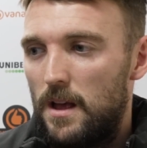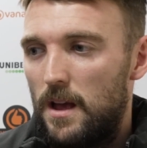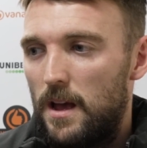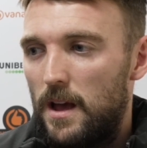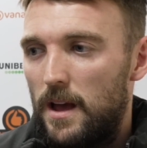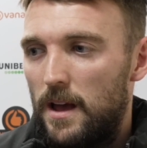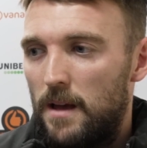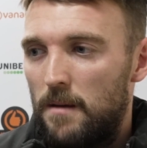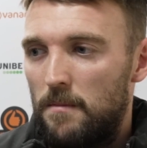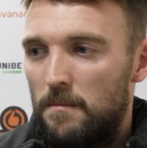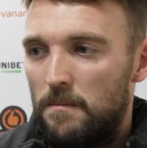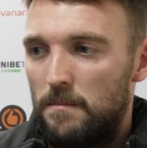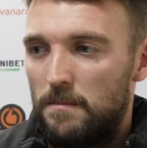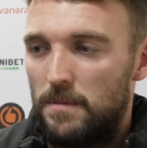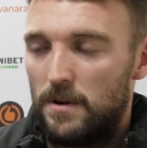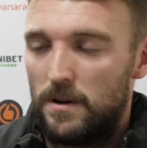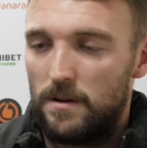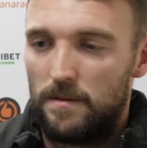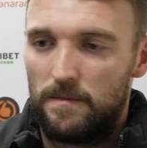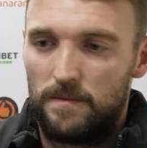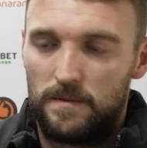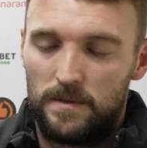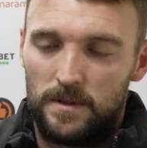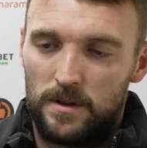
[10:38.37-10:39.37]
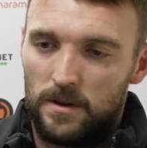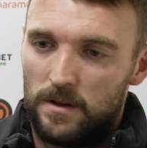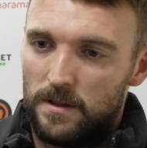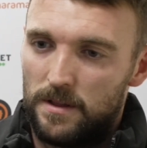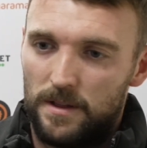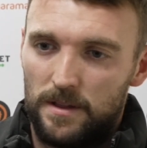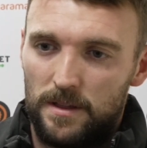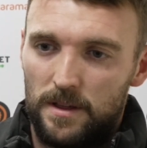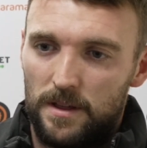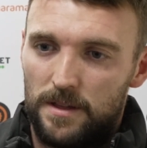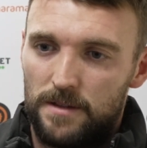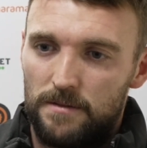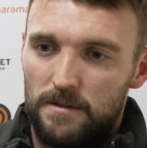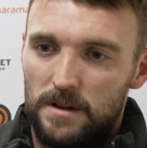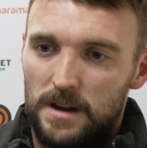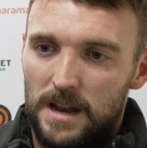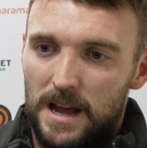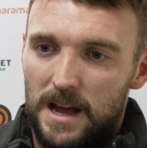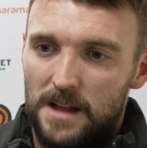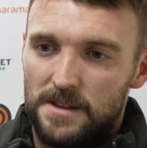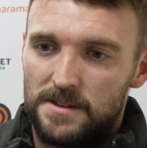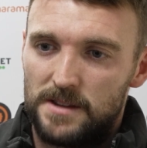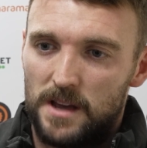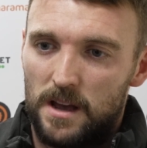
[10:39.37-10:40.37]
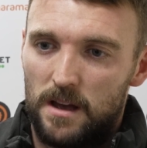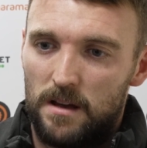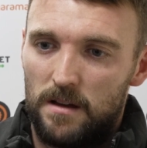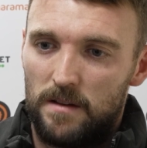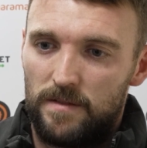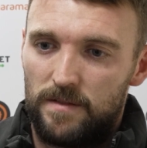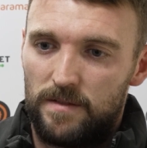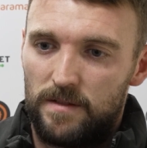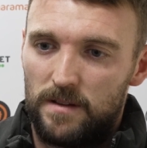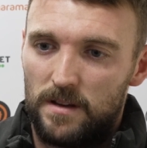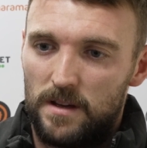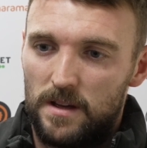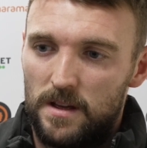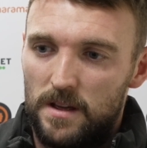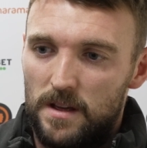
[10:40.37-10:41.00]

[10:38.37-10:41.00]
But no, the three lads that have